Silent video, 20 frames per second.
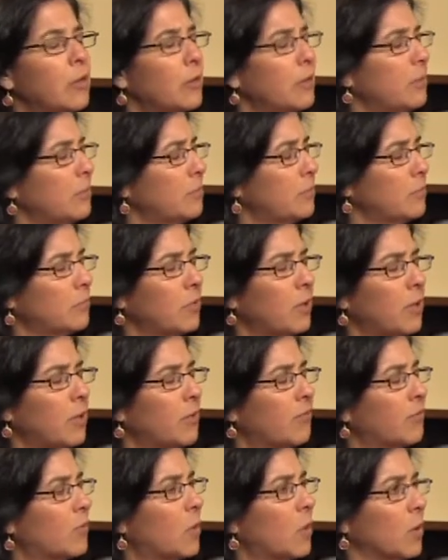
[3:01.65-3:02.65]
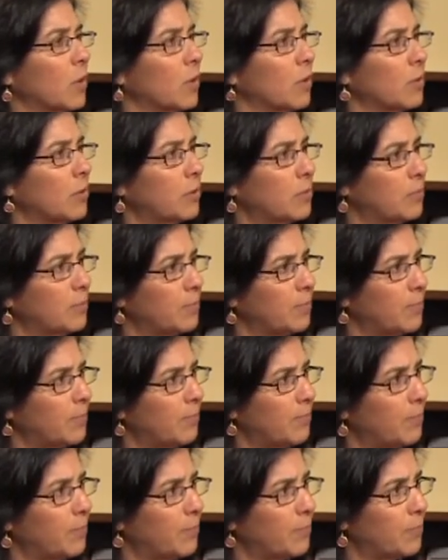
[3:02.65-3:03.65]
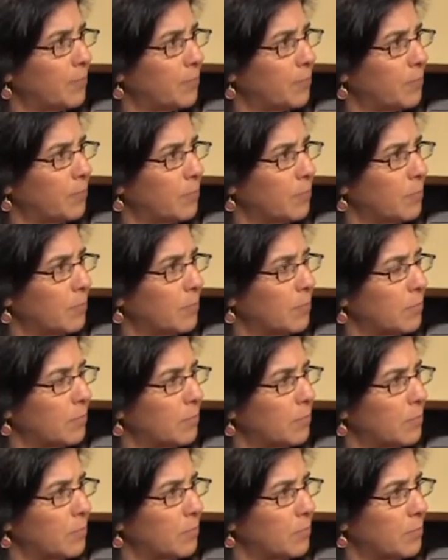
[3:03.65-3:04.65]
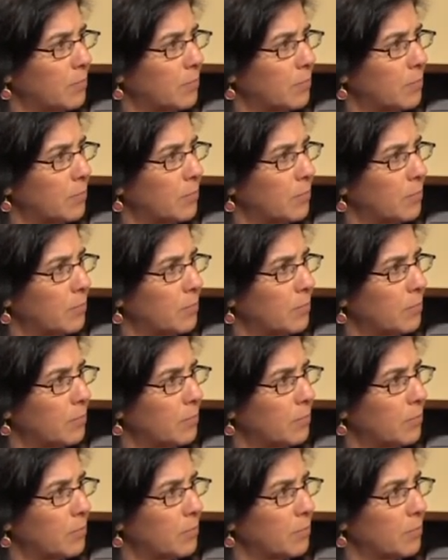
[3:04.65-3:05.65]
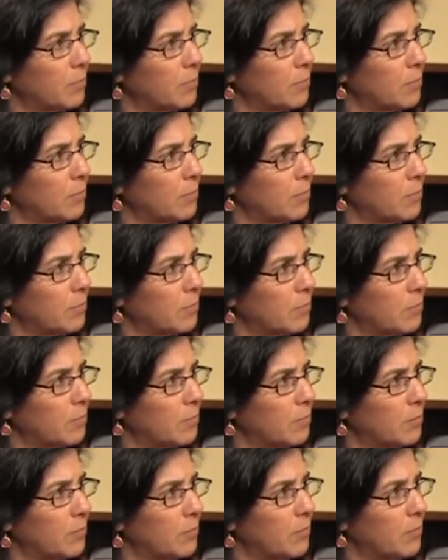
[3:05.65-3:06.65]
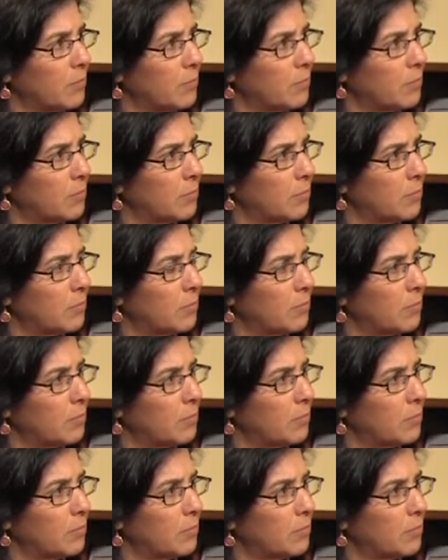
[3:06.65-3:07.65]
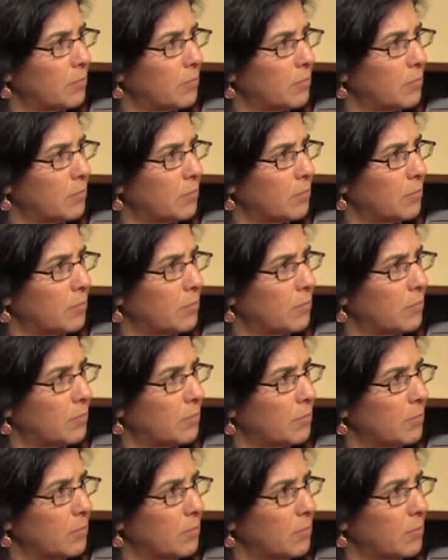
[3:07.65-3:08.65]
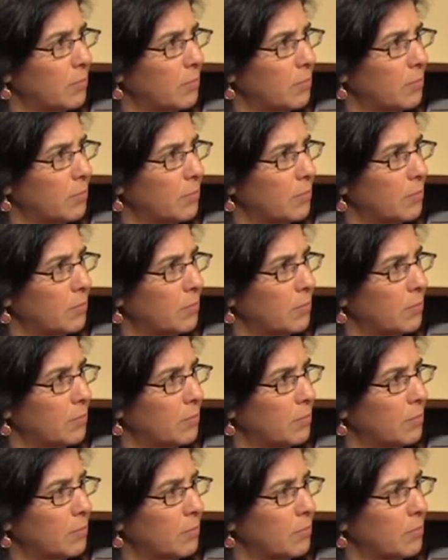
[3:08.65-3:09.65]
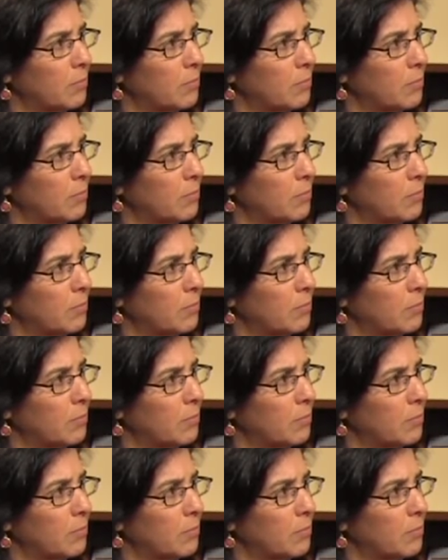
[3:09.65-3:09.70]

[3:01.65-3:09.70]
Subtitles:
The person shown says nothing.